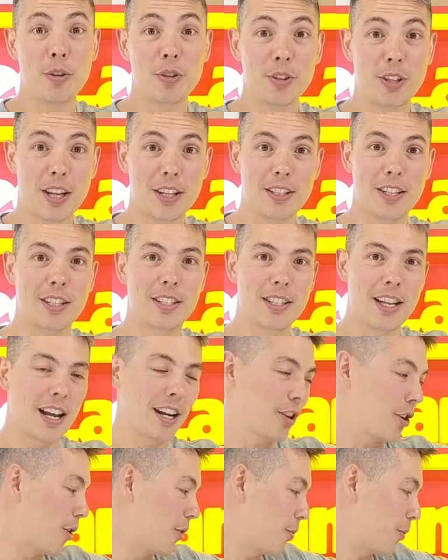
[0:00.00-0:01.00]
real test is
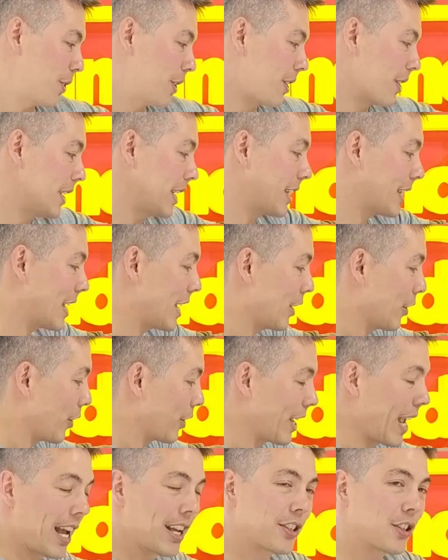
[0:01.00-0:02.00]
starting off with a 6 kilo
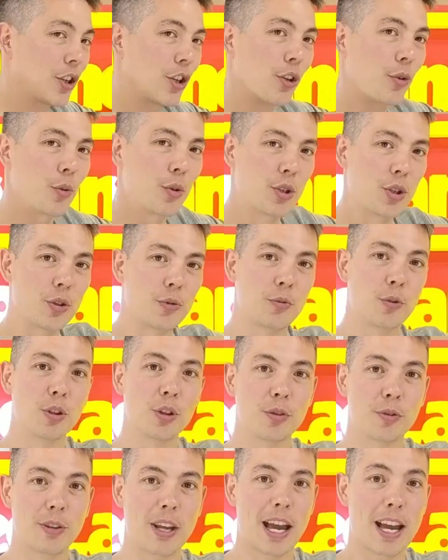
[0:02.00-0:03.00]
gas cylinder which is
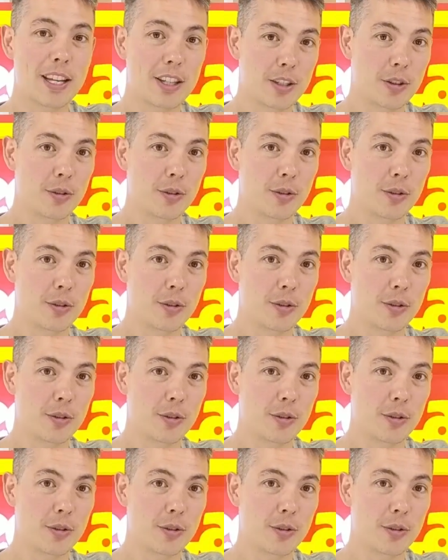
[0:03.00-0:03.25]
full of gas,